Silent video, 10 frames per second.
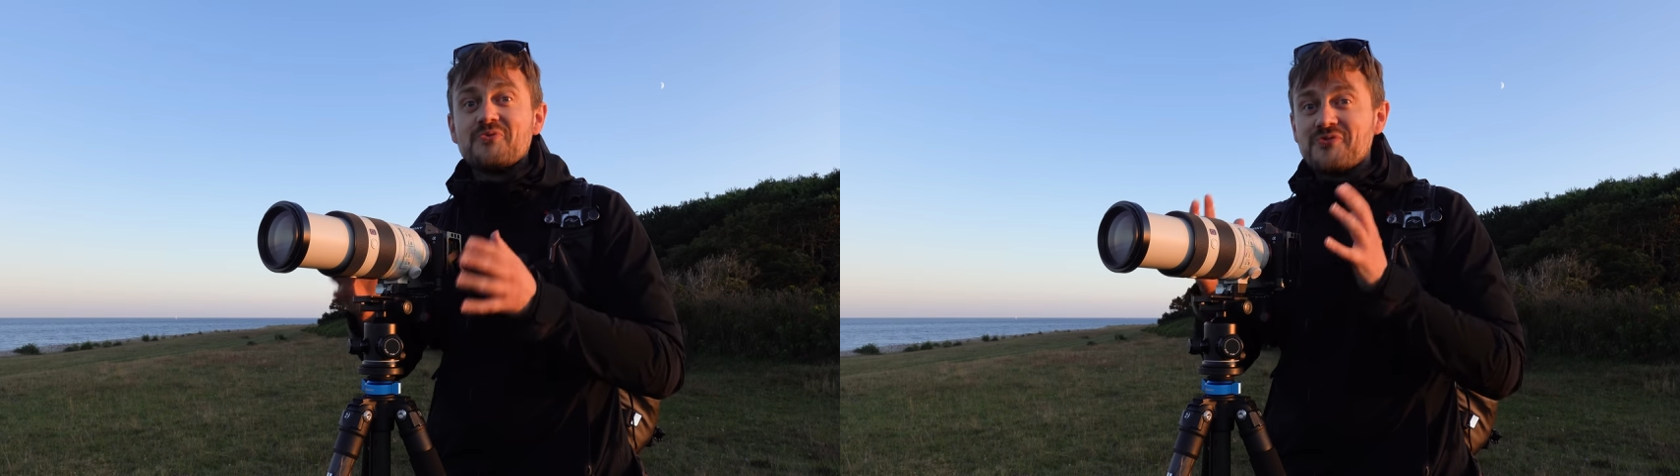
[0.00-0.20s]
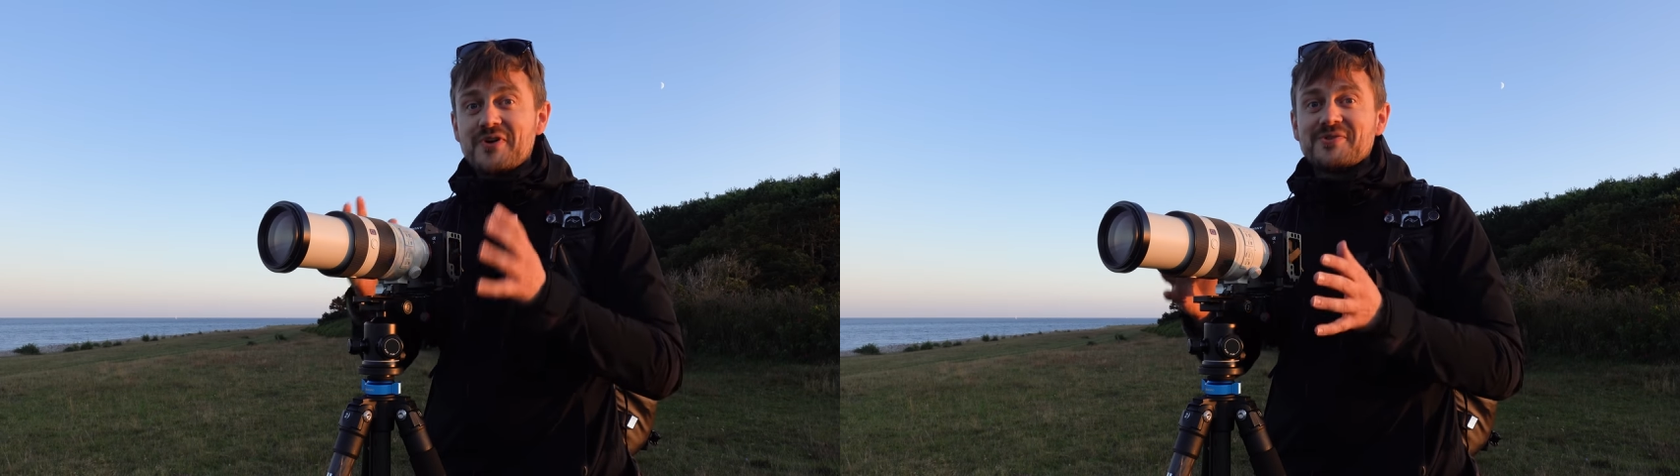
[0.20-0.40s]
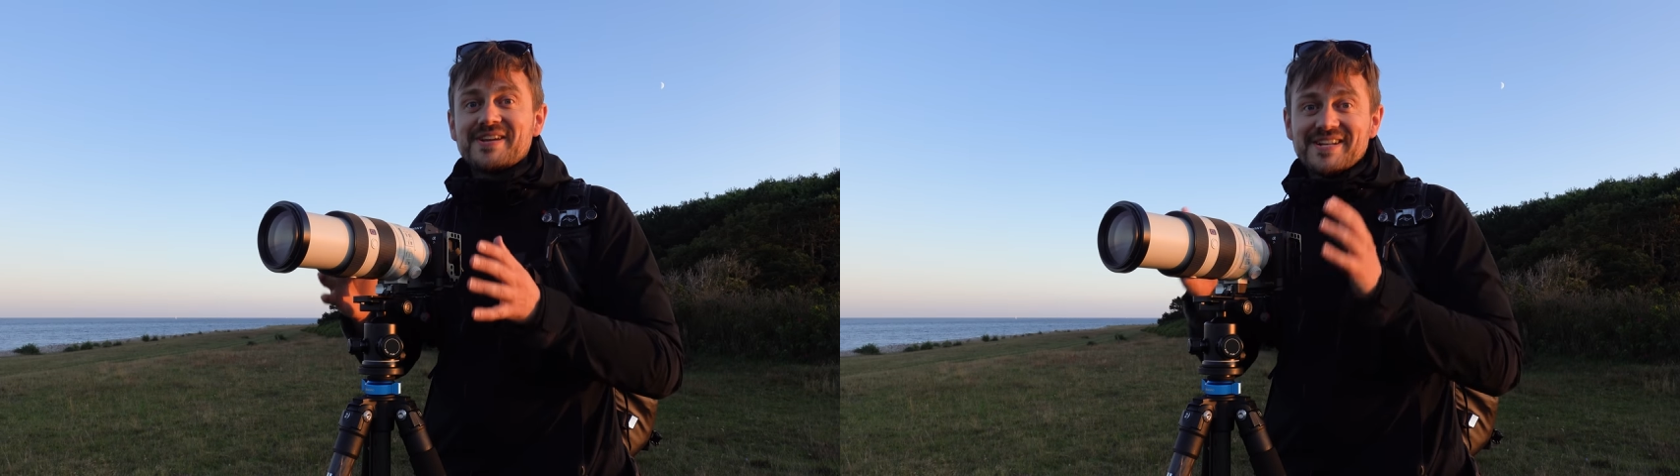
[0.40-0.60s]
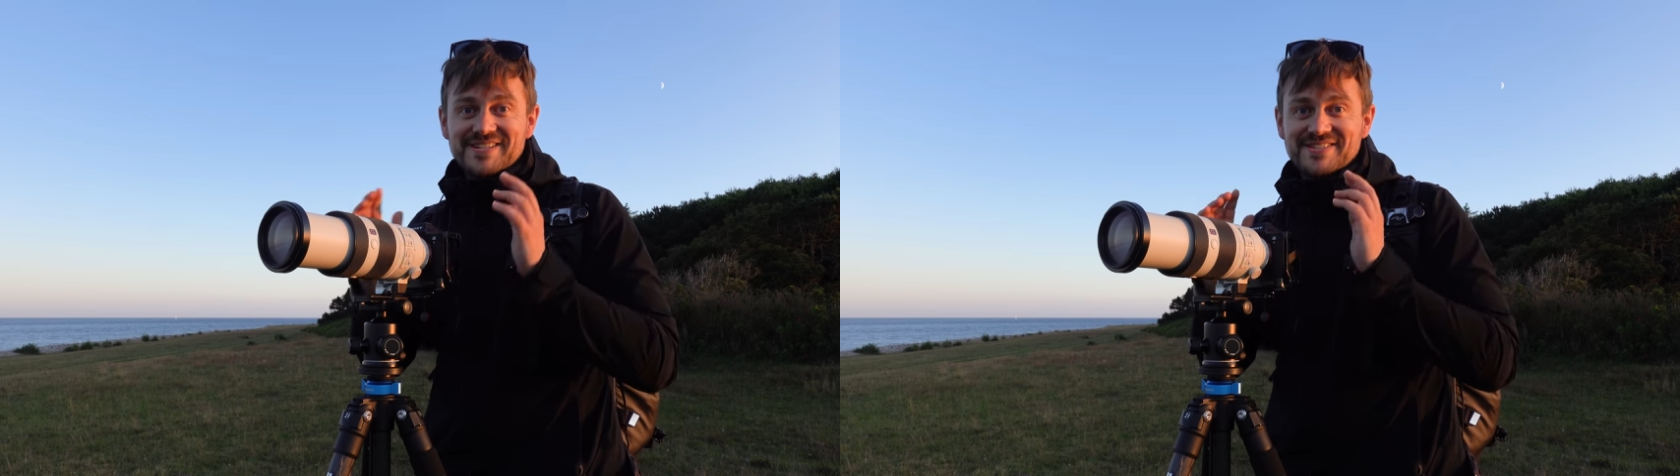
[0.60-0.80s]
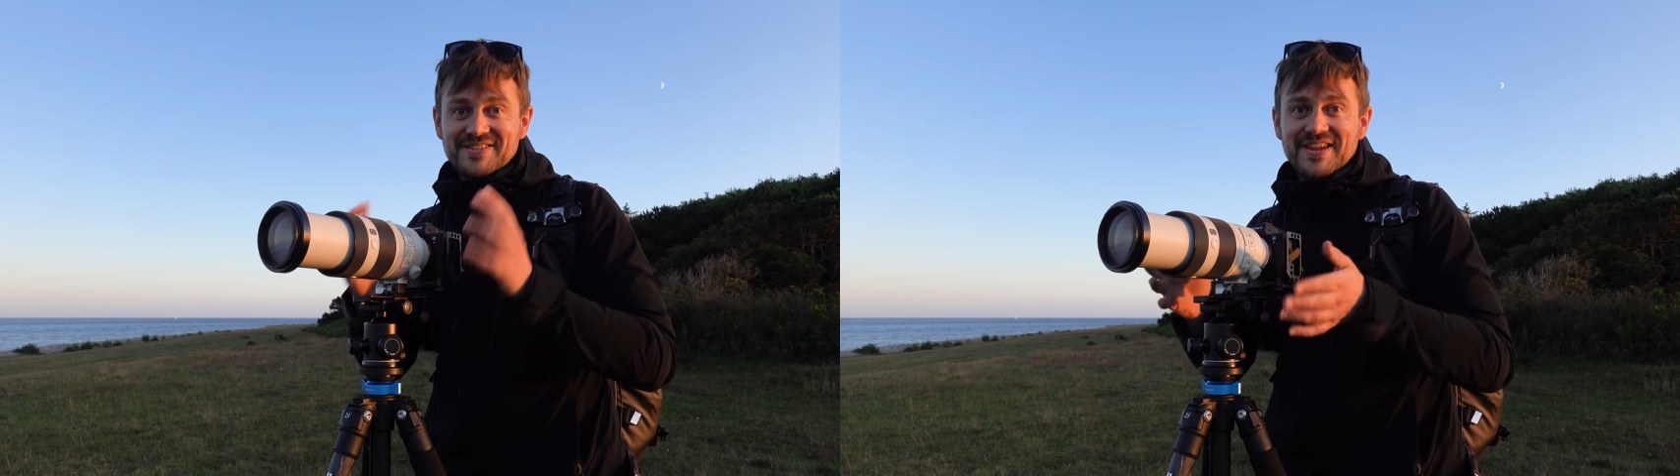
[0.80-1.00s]
very
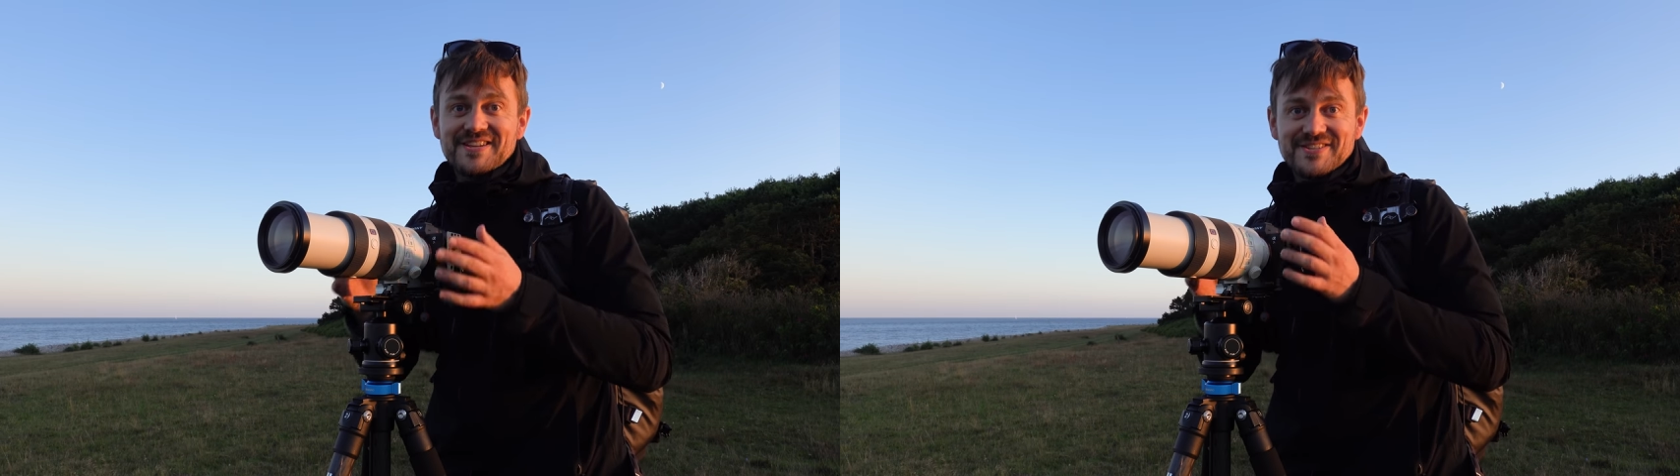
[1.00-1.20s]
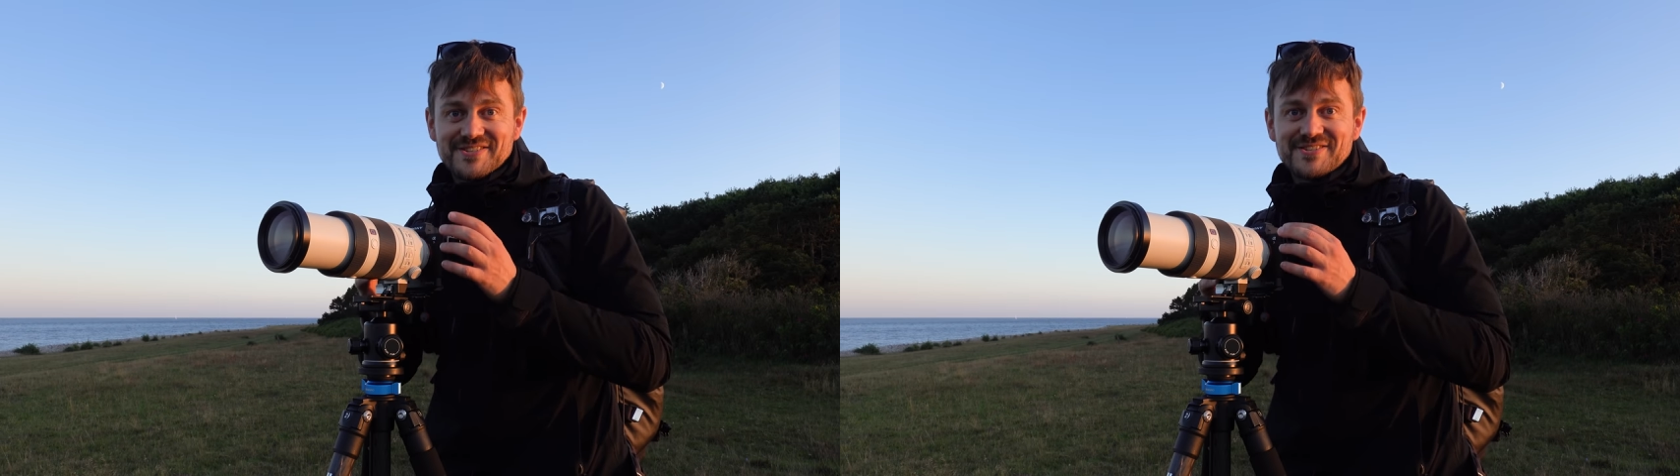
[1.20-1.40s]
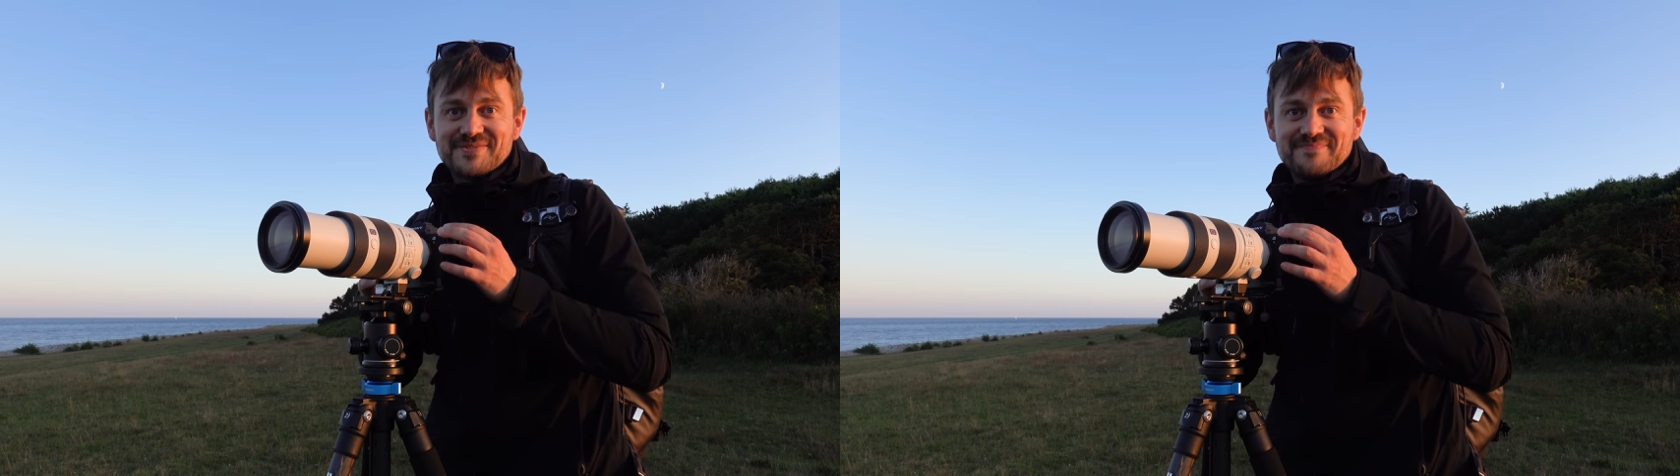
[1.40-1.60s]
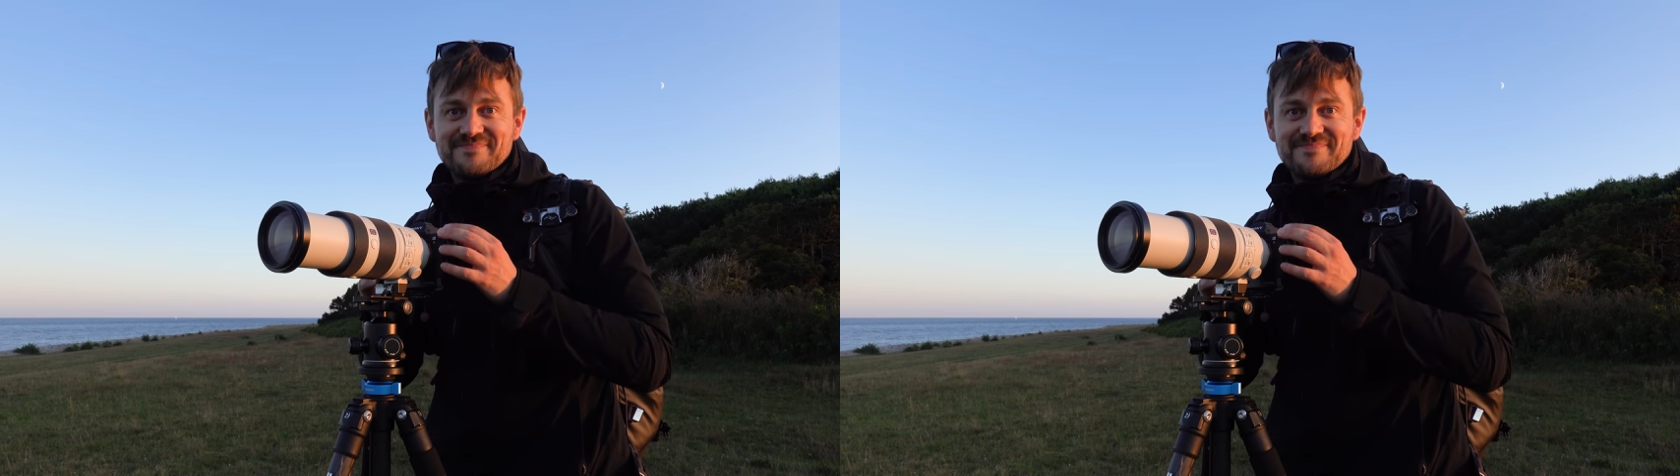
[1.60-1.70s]
Danish.